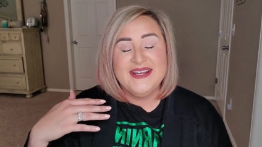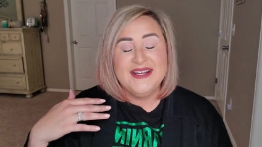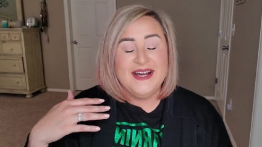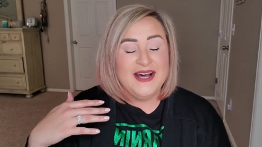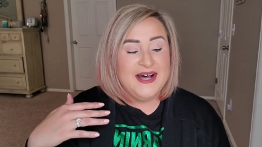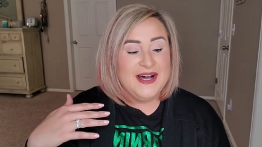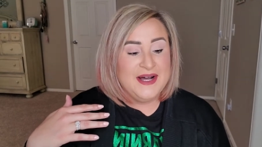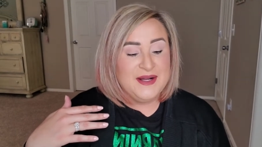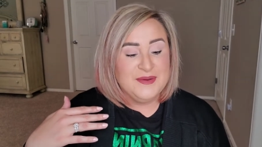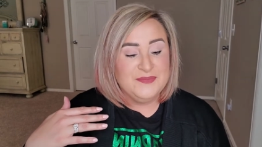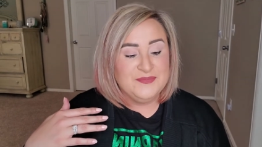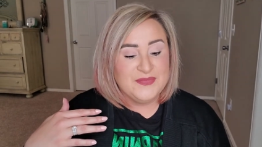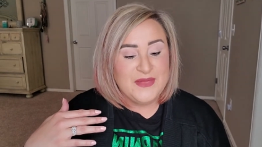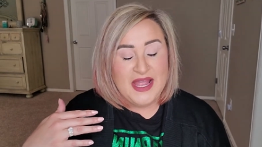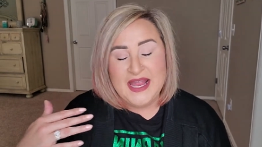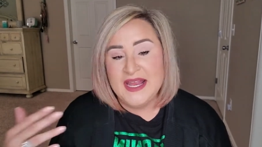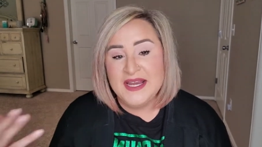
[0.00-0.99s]
Um,
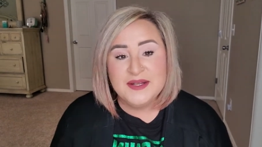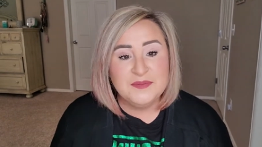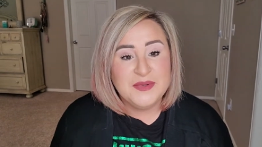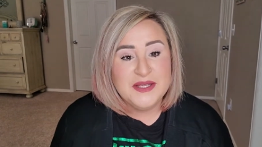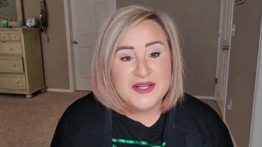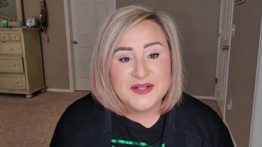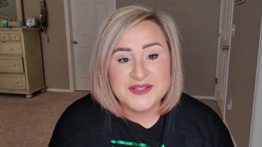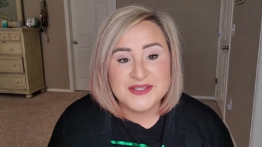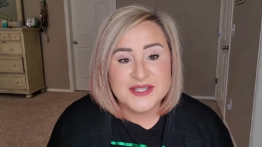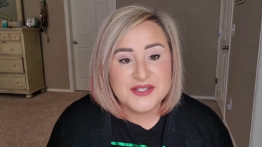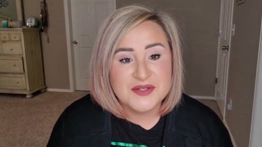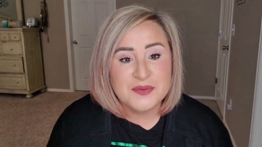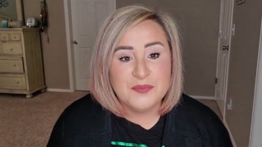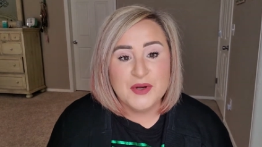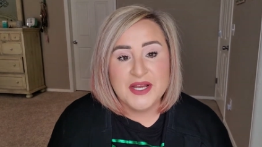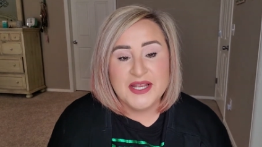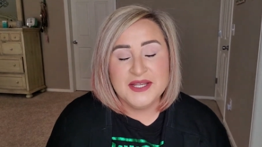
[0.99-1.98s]
I hated being on such a
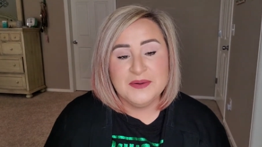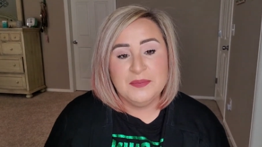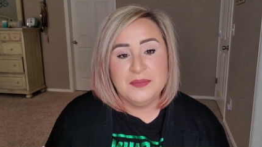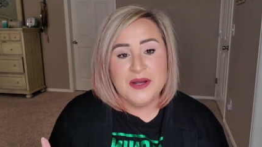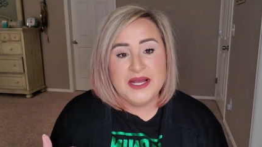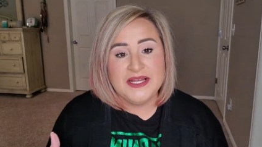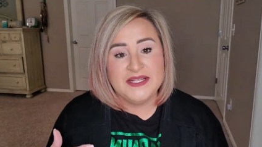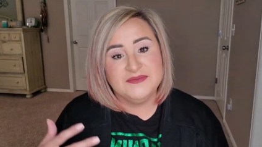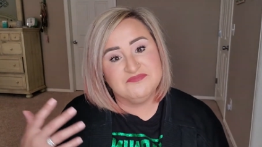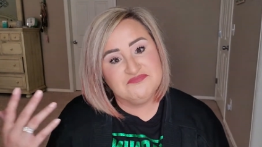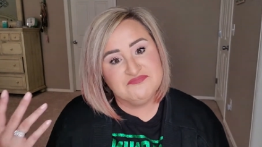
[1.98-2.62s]
break, but